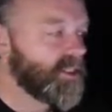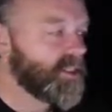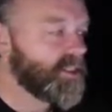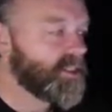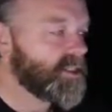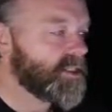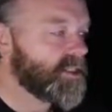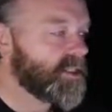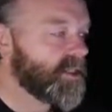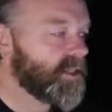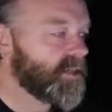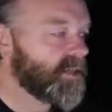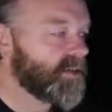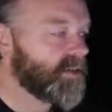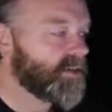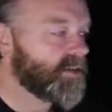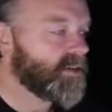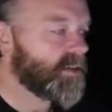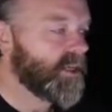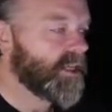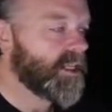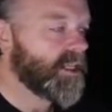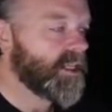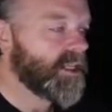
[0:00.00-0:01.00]

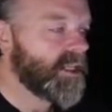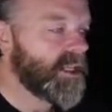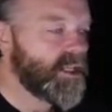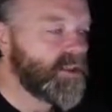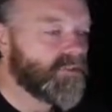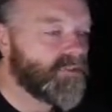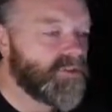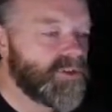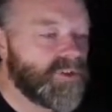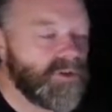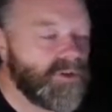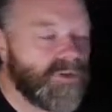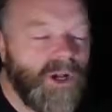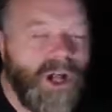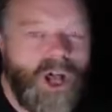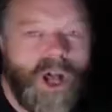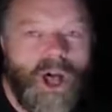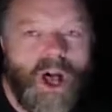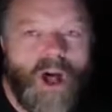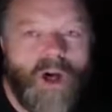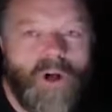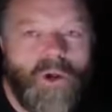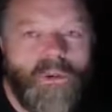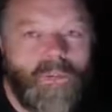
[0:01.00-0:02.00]
So it gives you a
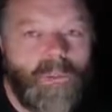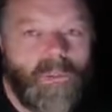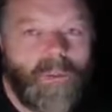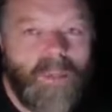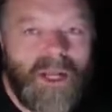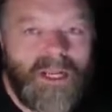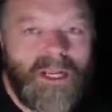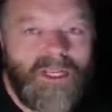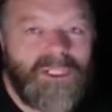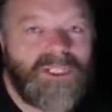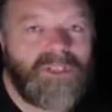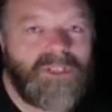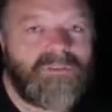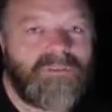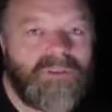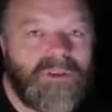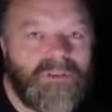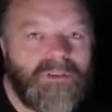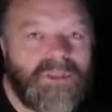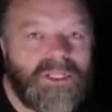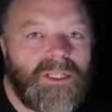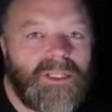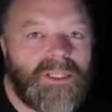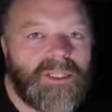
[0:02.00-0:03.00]
whole bunch of
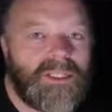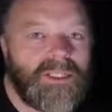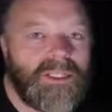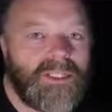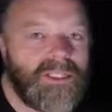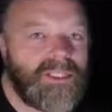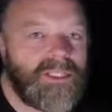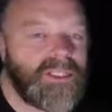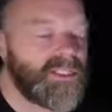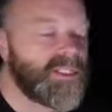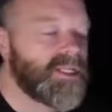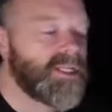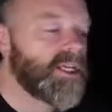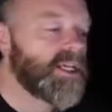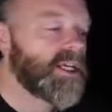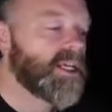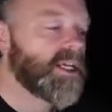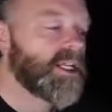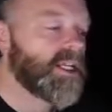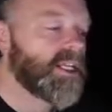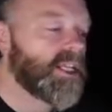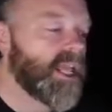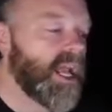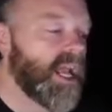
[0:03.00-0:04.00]
images
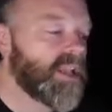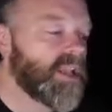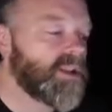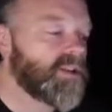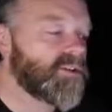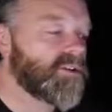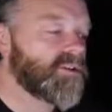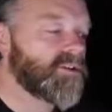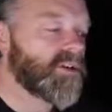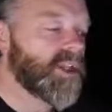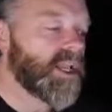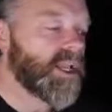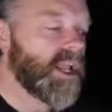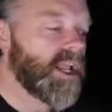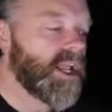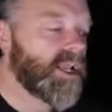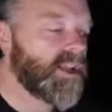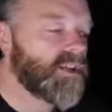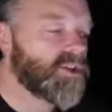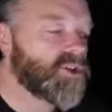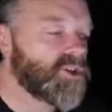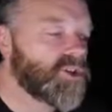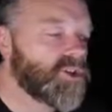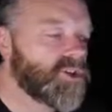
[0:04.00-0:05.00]
that you
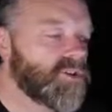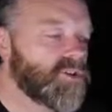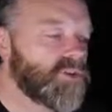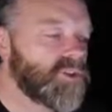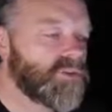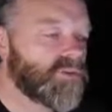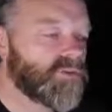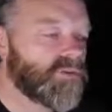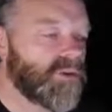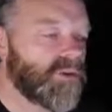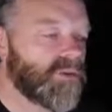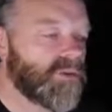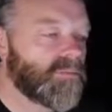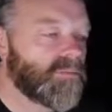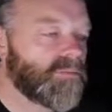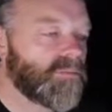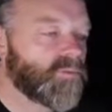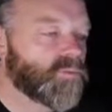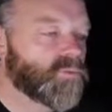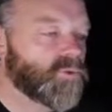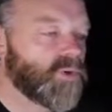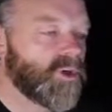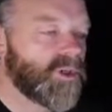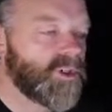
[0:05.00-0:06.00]
can choose from,
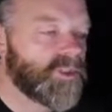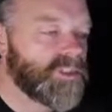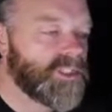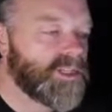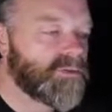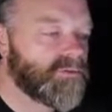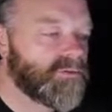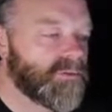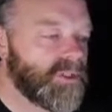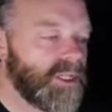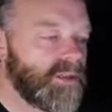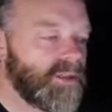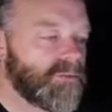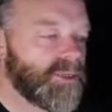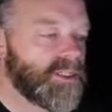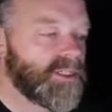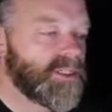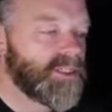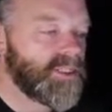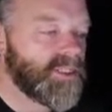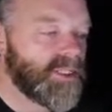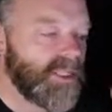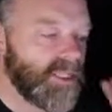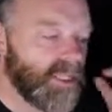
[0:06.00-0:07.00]
royalty-free
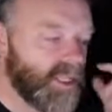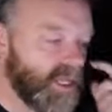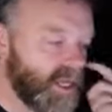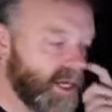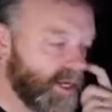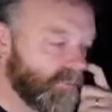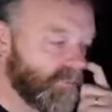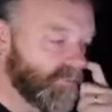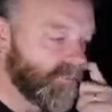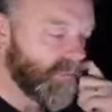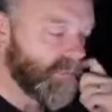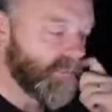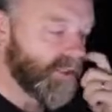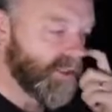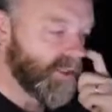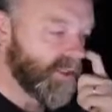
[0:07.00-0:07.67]
images that come